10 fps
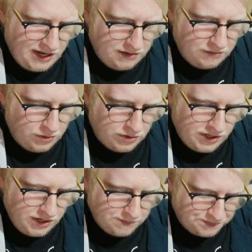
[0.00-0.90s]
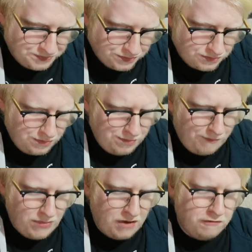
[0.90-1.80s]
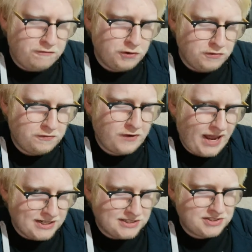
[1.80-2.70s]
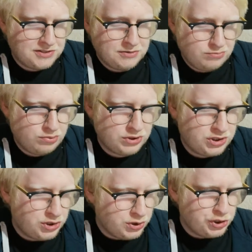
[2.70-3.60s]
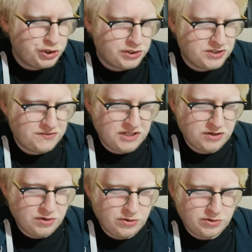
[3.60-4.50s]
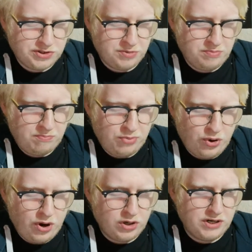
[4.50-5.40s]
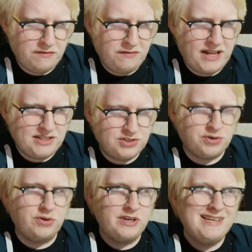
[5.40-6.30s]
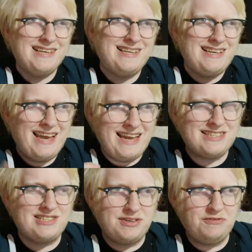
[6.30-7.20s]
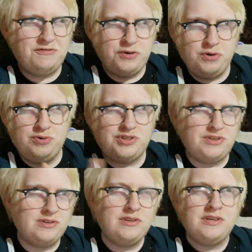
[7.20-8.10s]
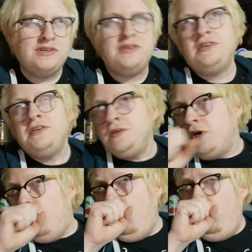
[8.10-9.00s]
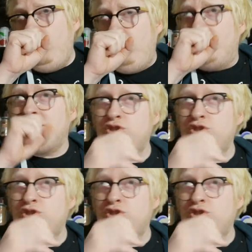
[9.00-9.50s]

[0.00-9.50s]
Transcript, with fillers: California Full Fat Productions I think they're called who put on an event or it's a food and